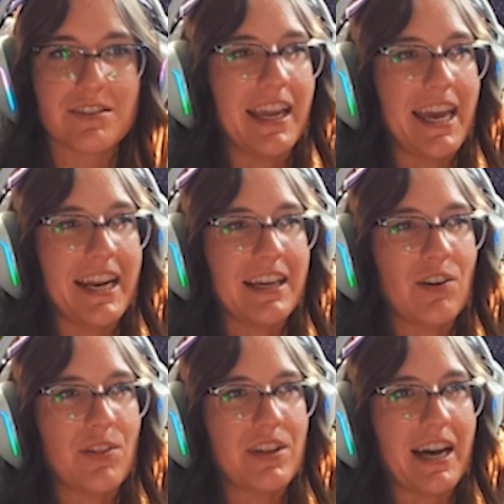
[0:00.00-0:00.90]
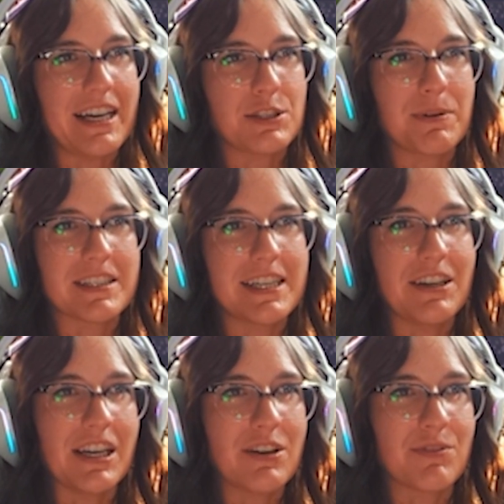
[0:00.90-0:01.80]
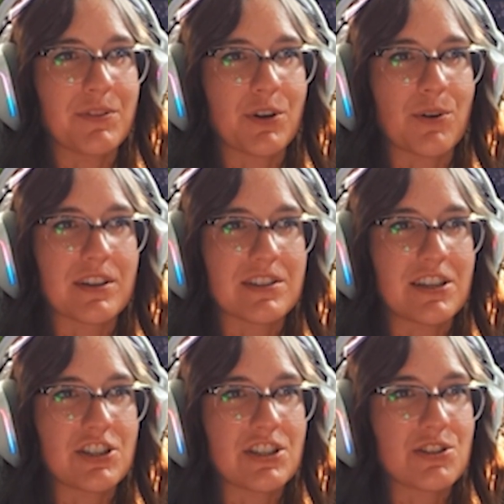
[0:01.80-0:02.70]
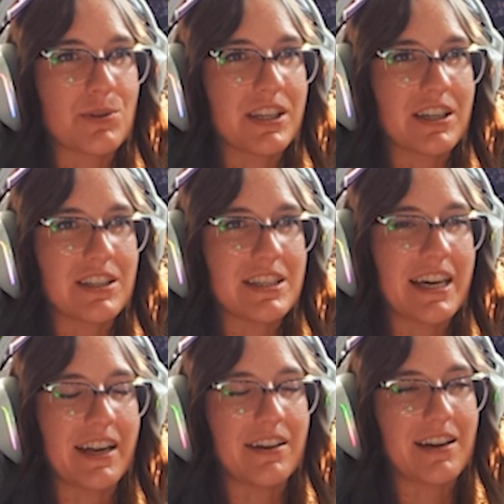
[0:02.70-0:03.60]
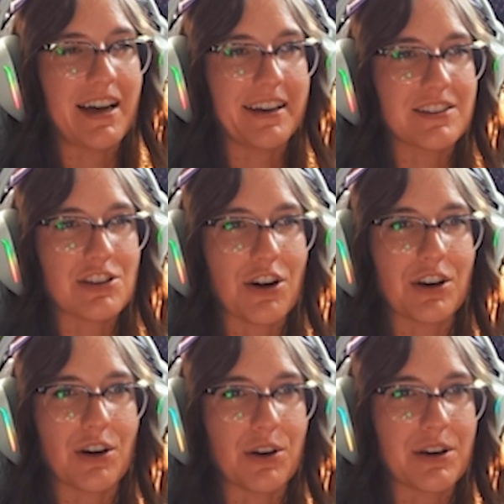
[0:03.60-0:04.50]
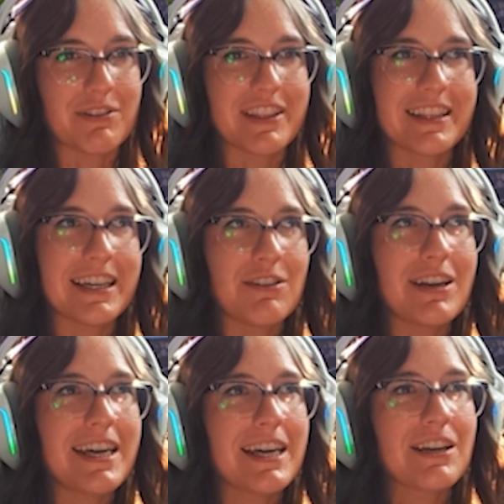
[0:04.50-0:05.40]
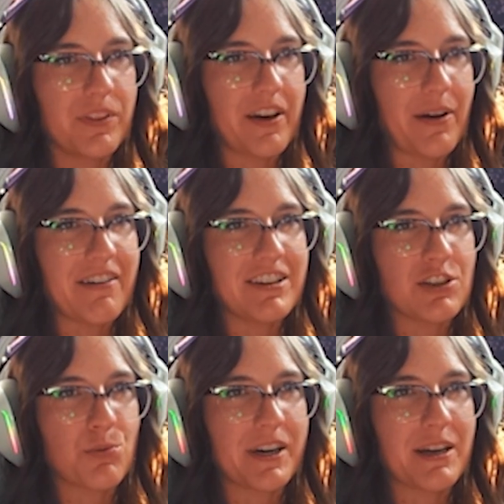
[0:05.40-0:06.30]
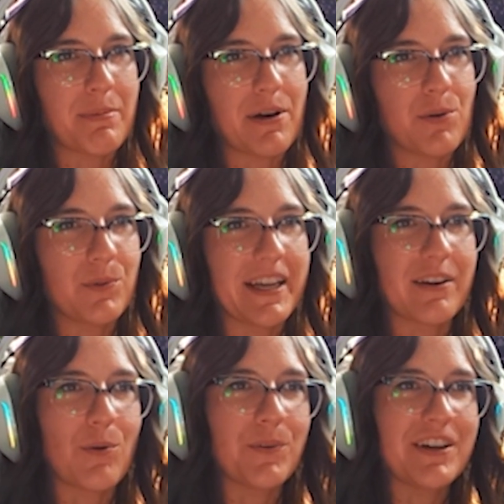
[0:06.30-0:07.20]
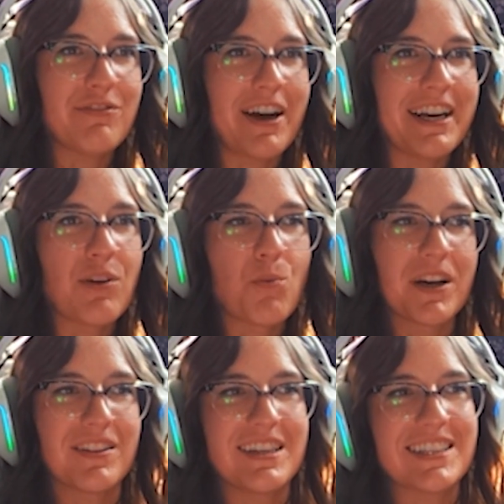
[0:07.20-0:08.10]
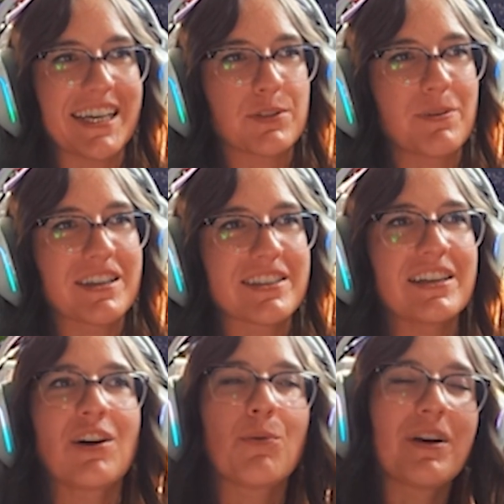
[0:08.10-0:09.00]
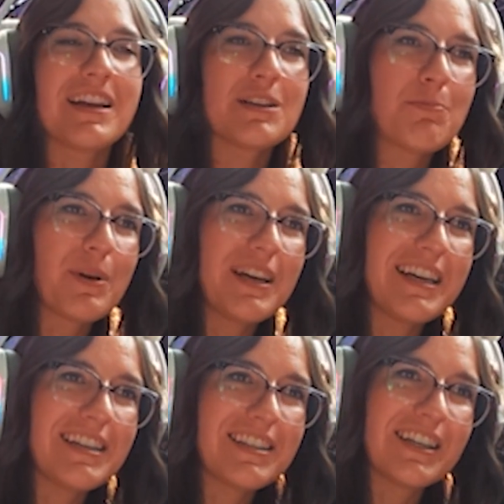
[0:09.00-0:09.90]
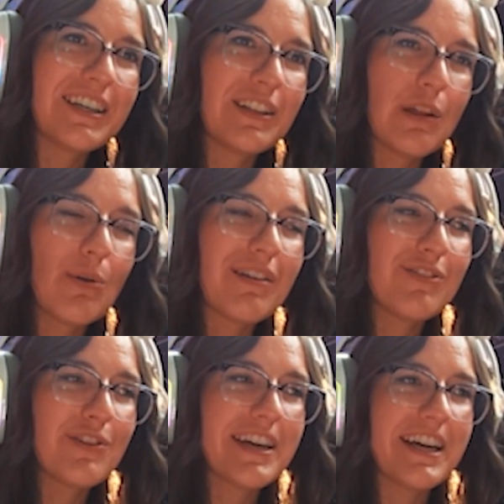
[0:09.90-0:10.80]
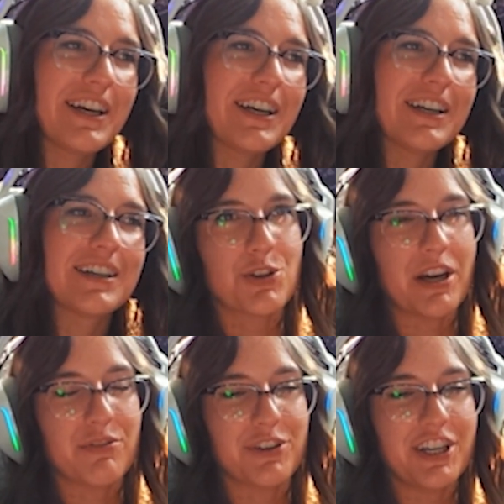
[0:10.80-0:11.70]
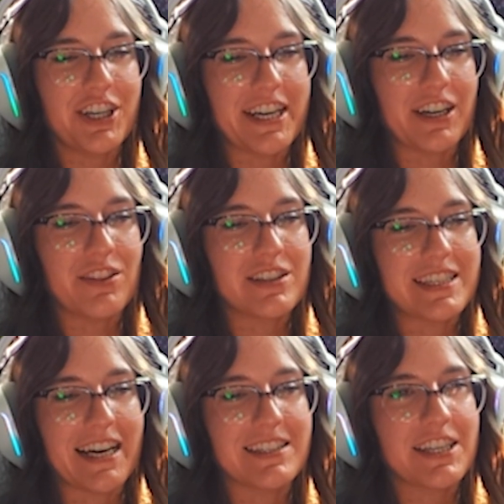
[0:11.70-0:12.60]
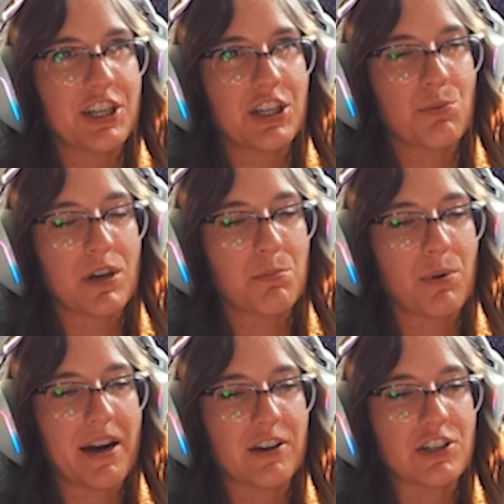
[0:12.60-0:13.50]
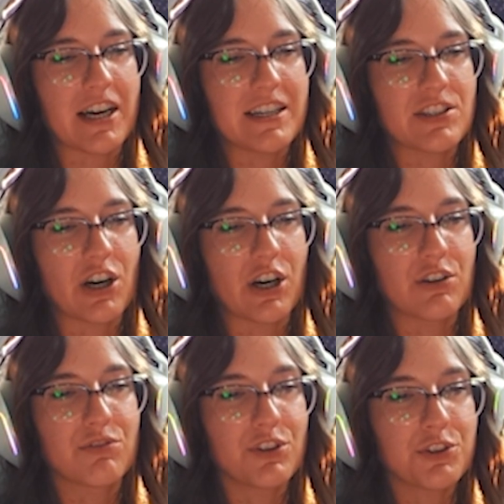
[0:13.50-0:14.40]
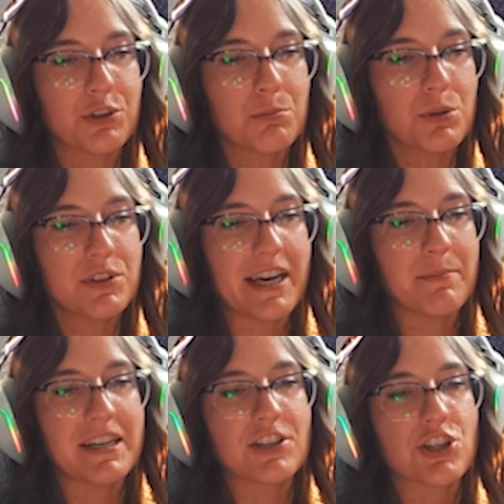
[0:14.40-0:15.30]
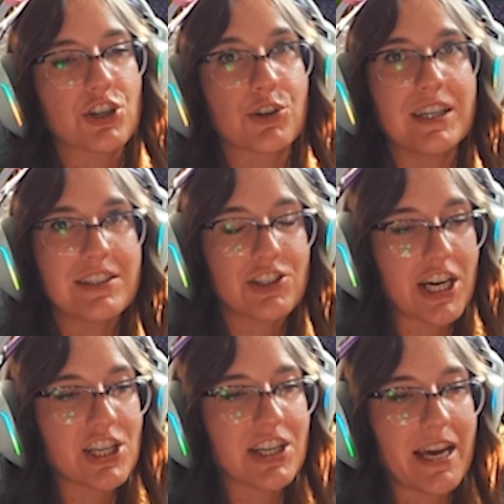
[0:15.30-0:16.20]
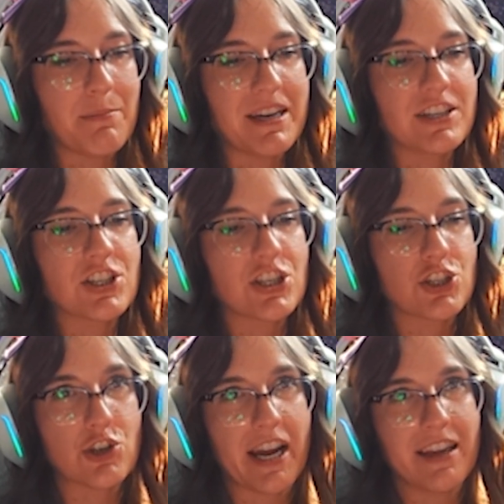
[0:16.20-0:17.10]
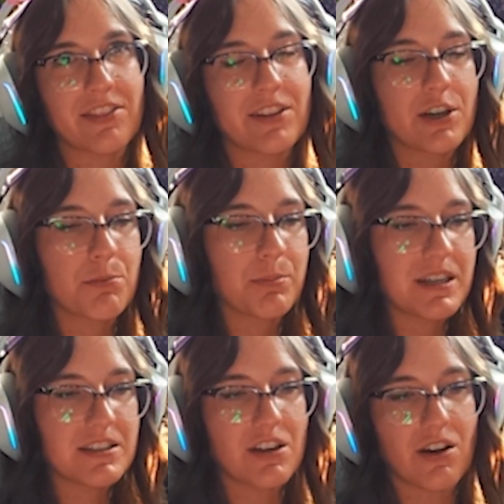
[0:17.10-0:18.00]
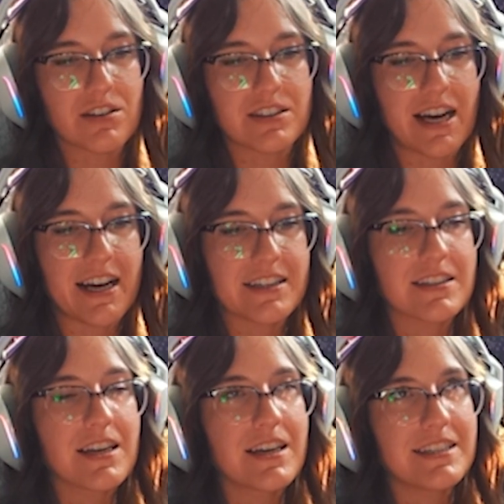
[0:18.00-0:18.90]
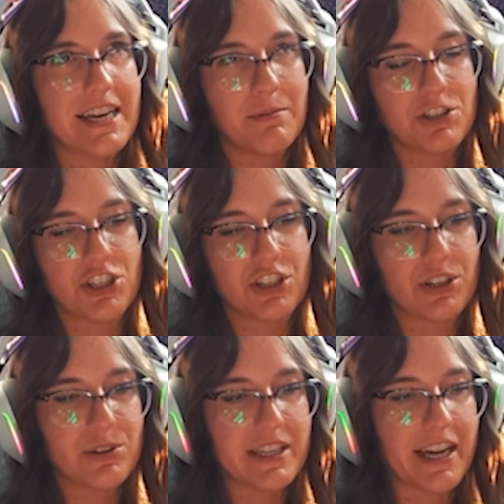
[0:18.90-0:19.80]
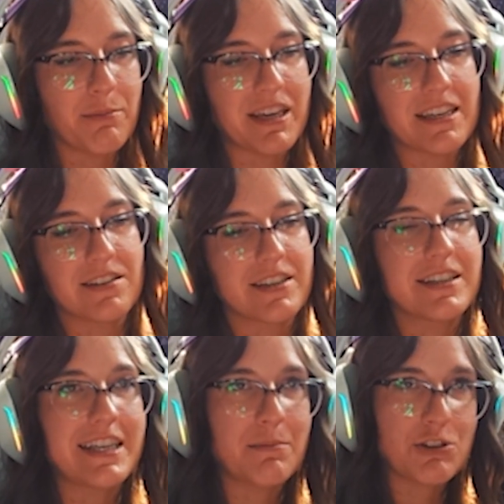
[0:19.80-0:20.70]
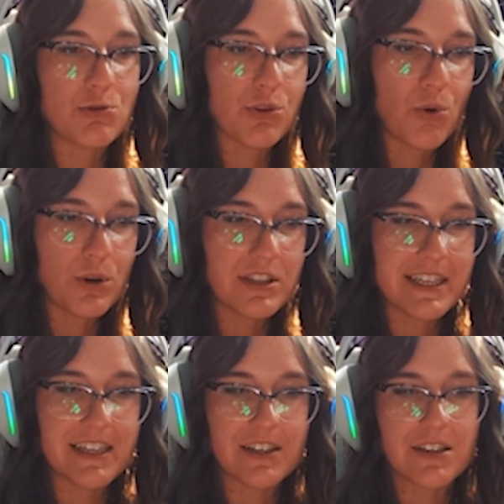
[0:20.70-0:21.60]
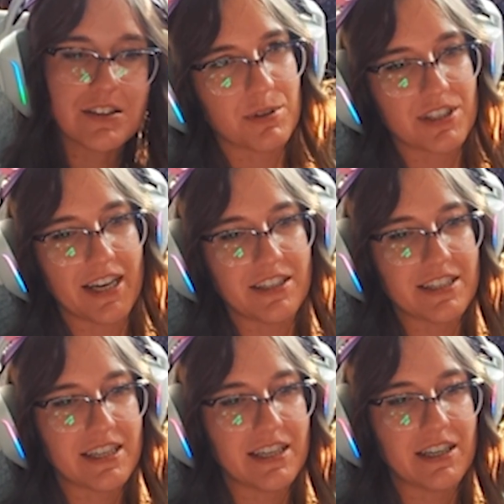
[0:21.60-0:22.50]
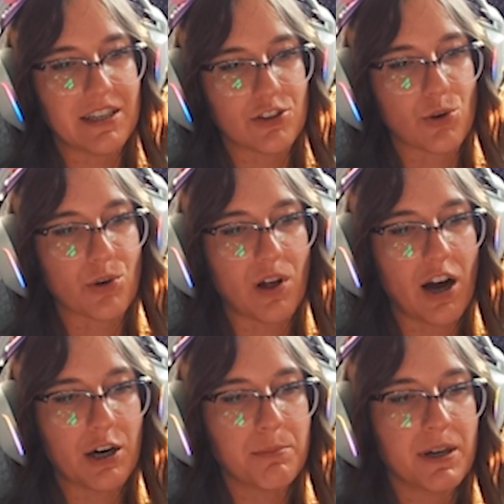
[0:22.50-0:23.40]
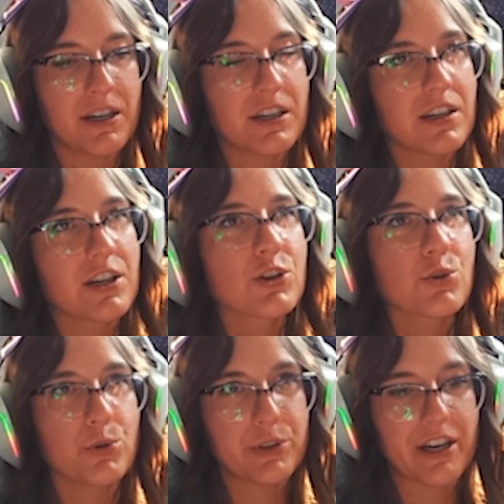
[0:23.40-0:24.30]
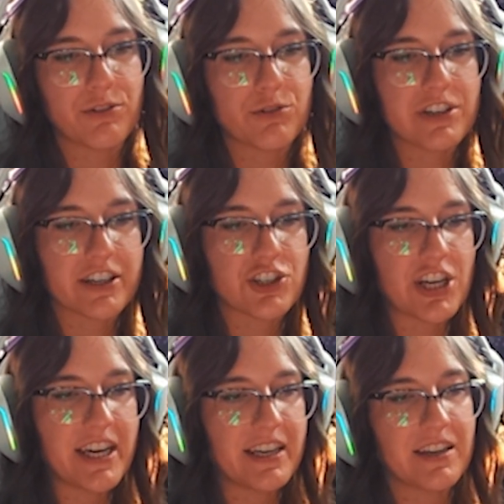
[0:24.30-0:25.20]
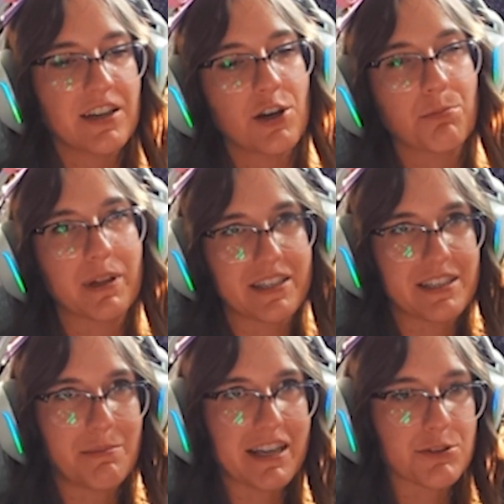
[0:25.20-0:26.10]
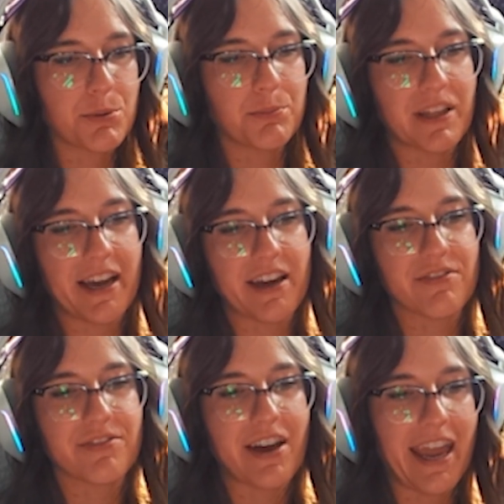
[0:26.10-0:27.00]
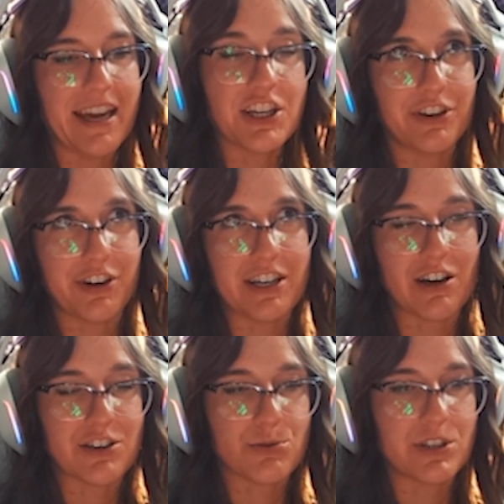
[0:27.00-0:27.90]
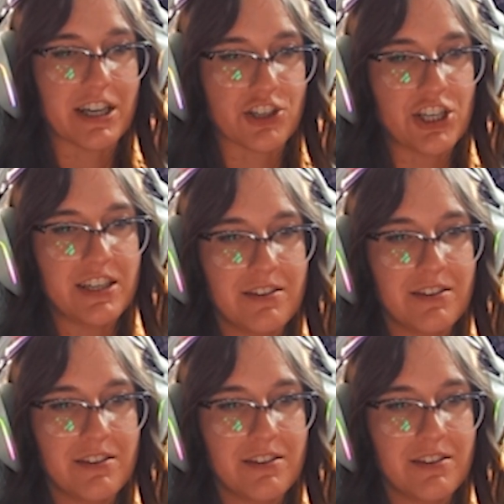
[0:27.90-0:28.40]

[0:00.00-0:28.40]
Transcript: And getting all the aspects that you need from the Codex dungeon is really good to get a head start on everything that you need without having to worry about like only finding one of these aspects and not wanting to put it into low level gear. So now for your gear, the stats that you're going to want to prioritize are vulnerable damage, crit strike damage, strength, plus to all stats, damage to close enemies, damage with core skills, percent to total armor, cooldown reduction, plus to maximum life, and fury cost reduction.